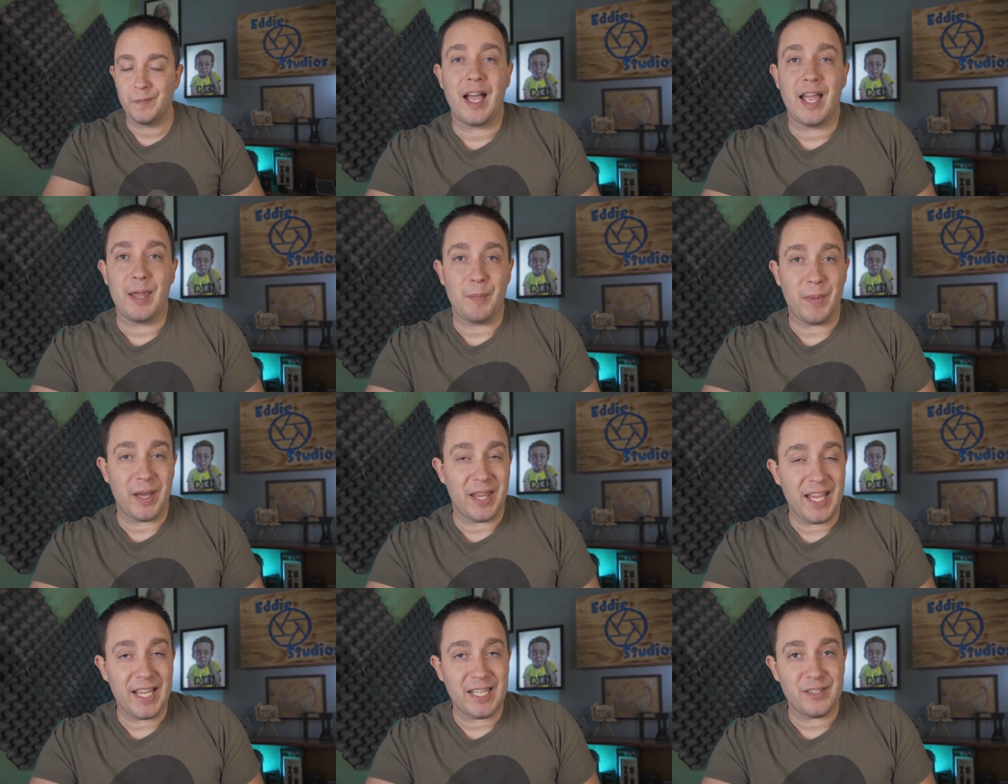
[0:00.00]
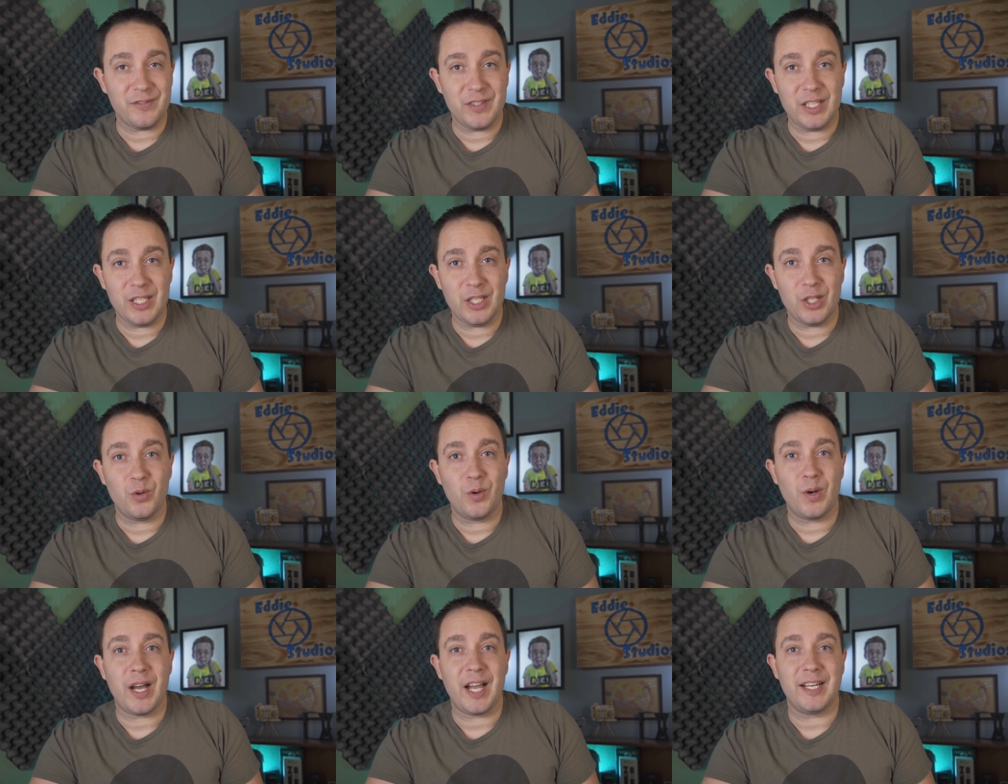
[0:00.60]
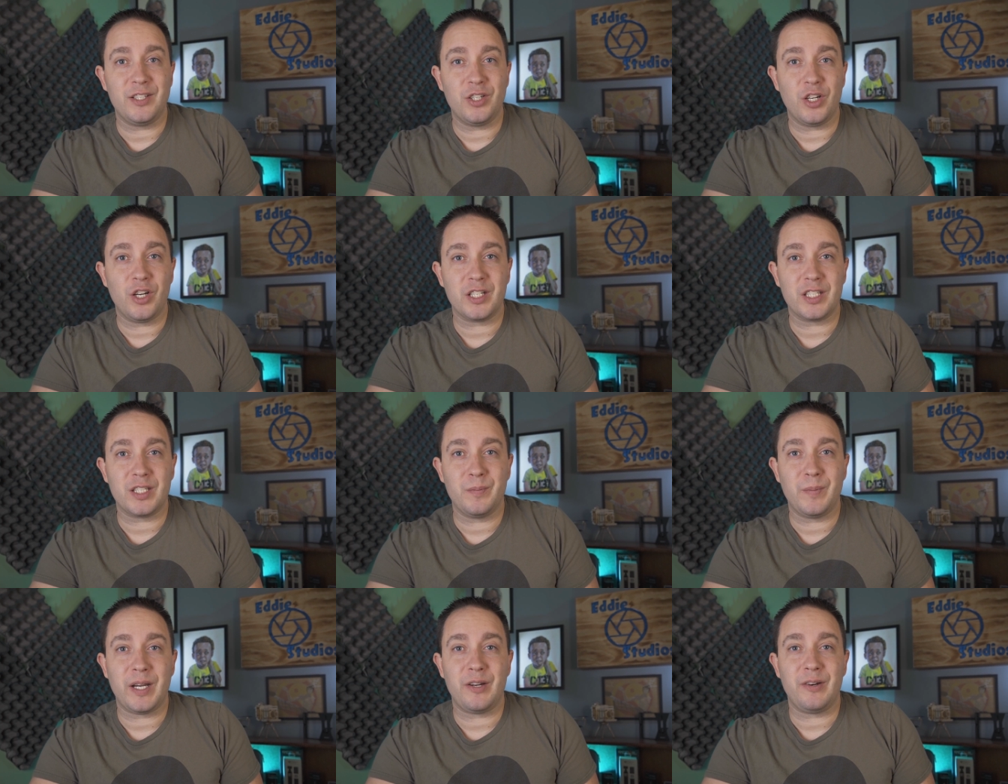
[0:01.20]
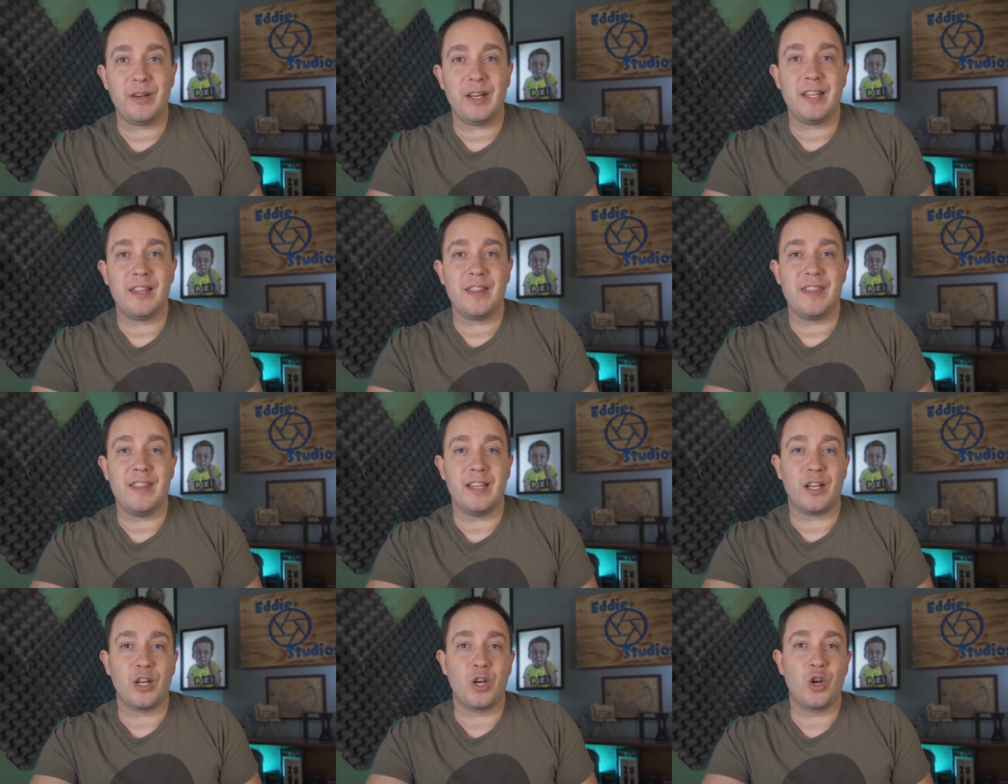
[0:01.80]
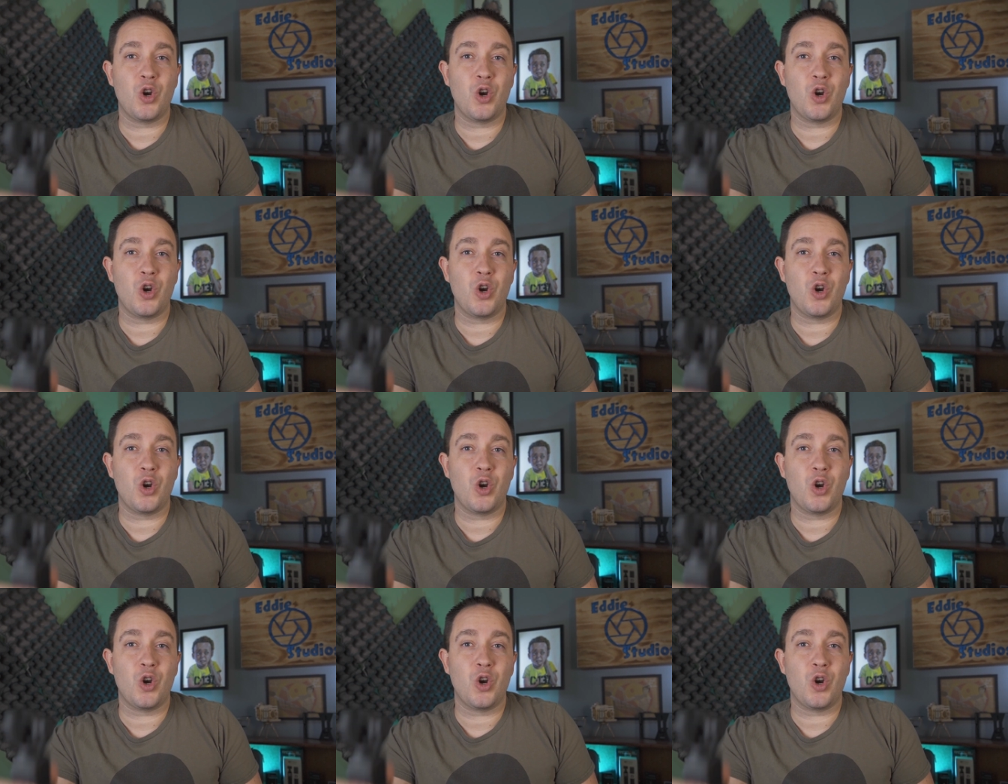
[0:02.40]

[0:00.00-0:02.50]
In my last video, I talked about the